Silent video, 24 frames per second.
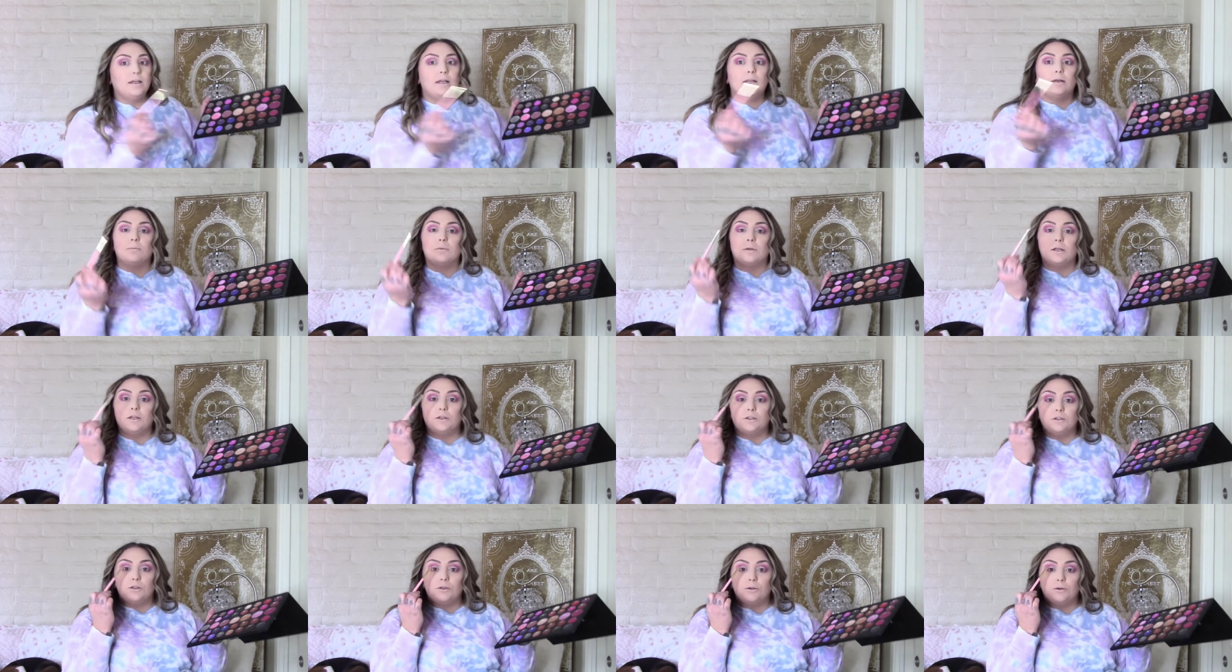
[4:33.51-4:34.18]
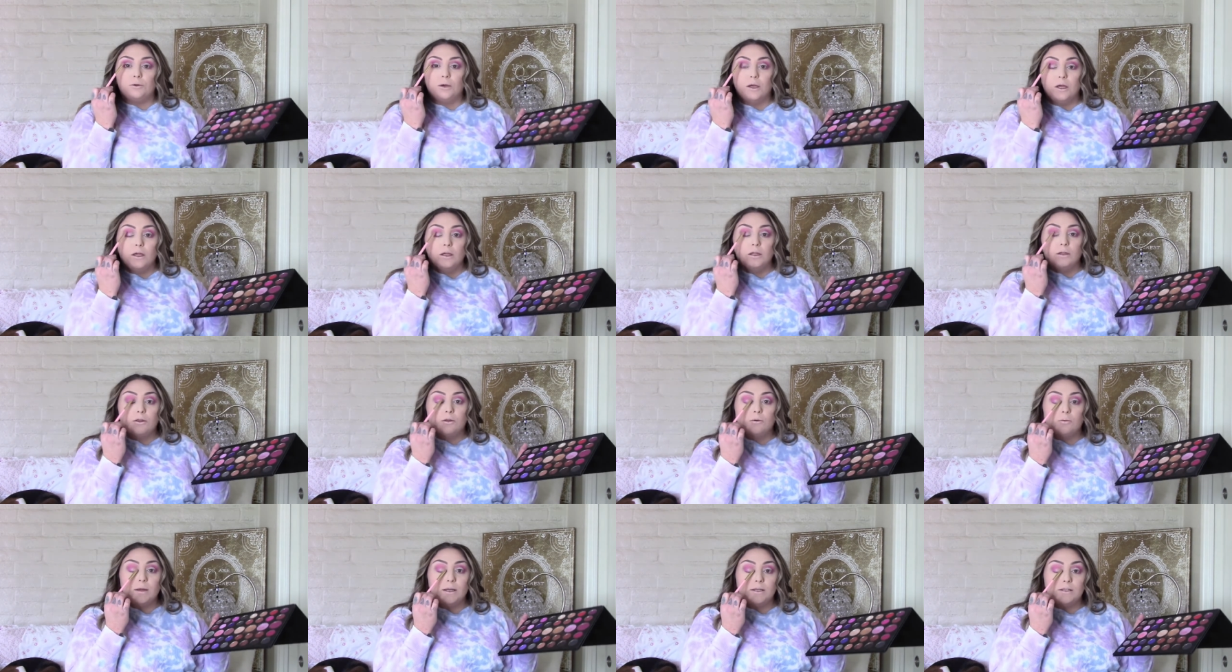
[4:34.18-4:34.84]
and I'm going to do
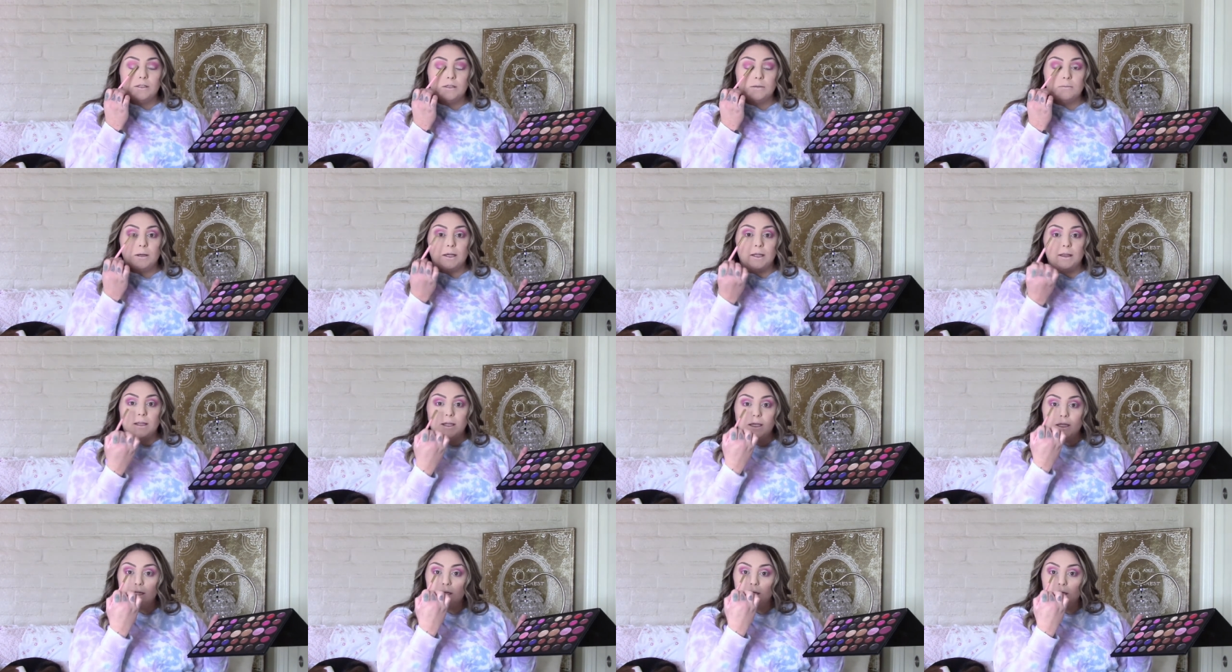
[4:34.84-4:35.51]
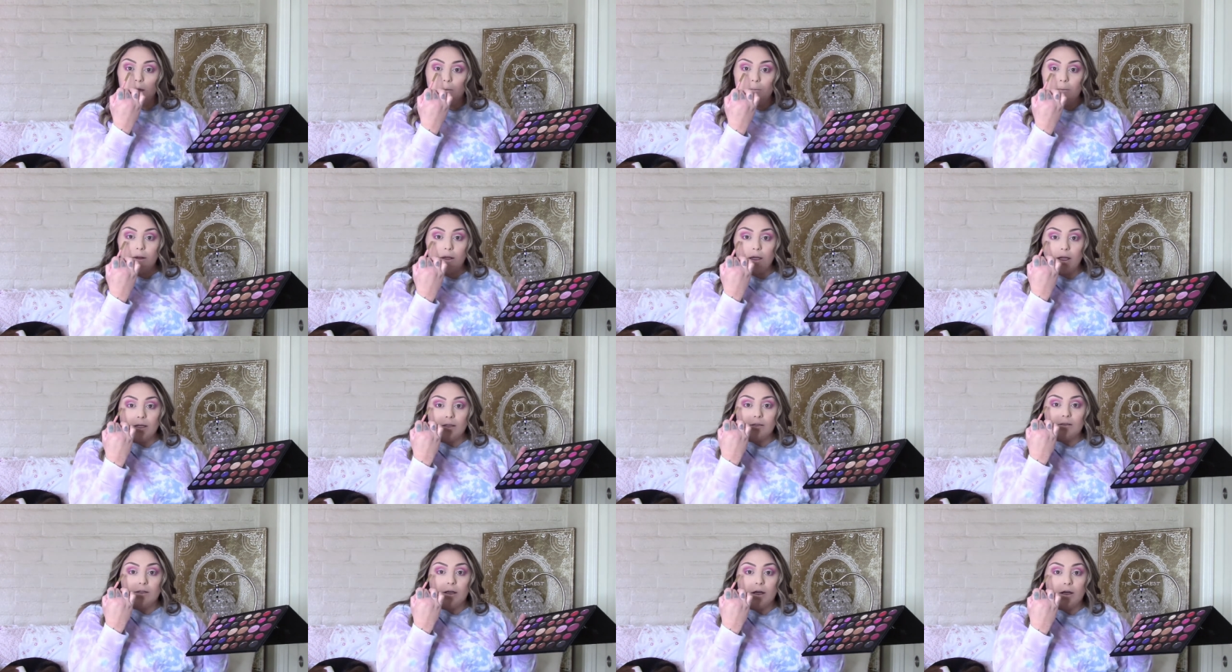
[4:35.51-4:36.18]
the rest of my lid
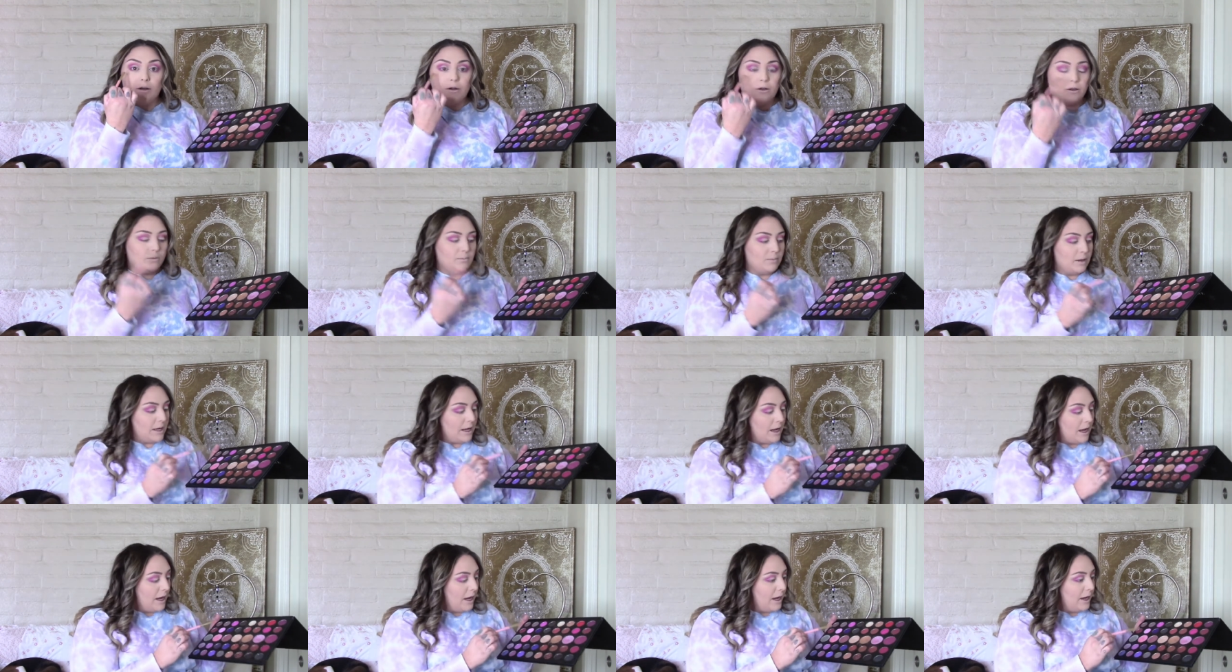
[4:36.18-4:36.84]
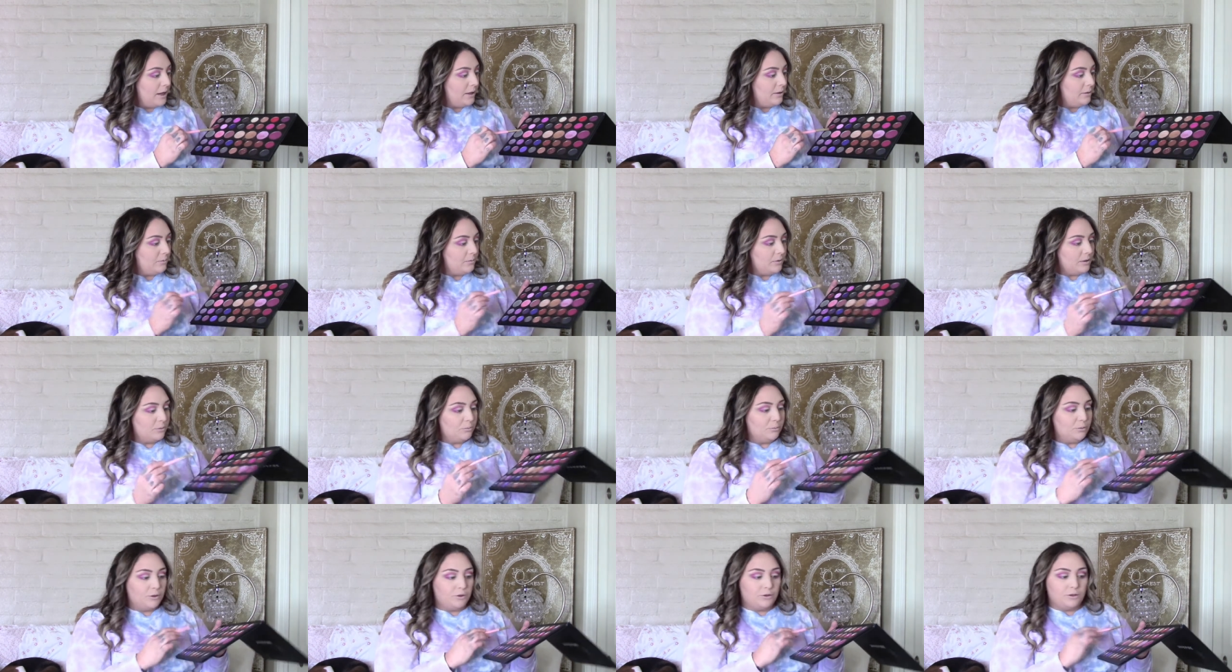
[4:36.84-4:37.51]
plus under my eye
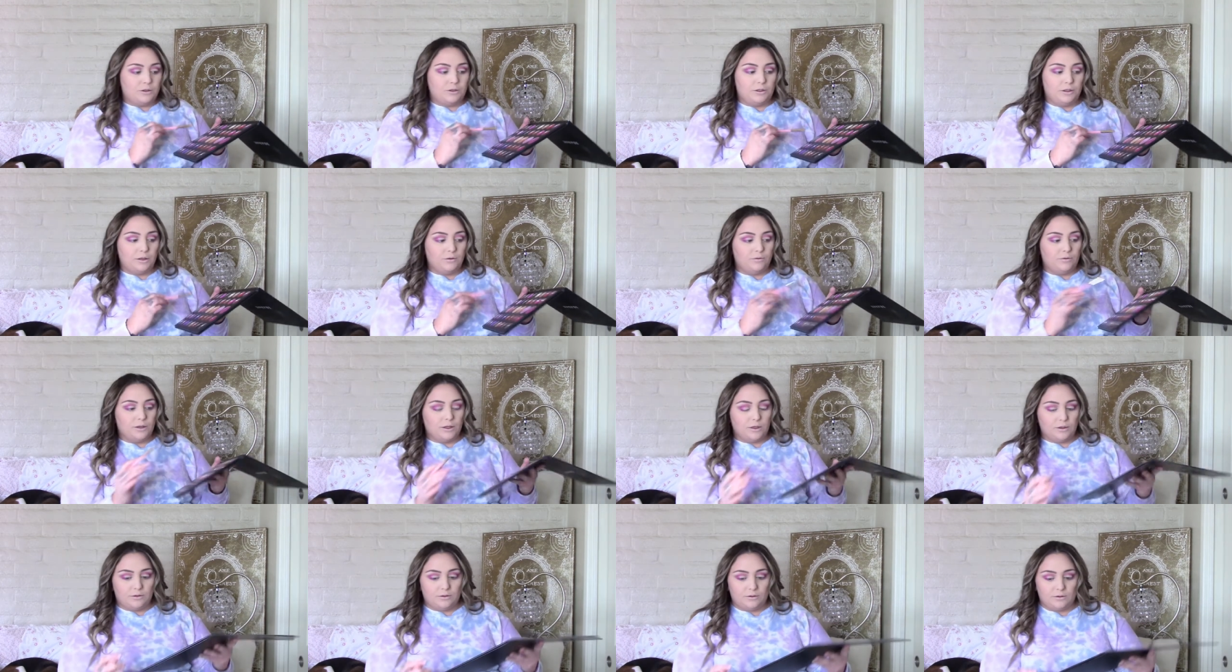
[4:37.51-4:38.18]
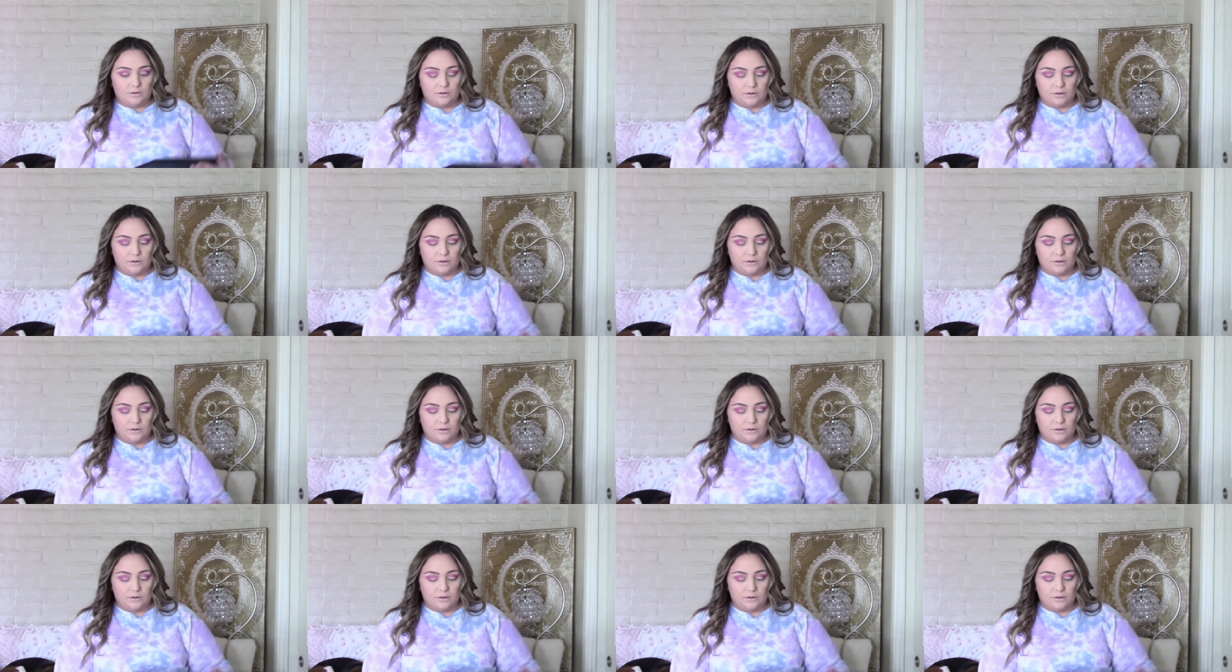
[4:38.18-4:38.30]
with both of those.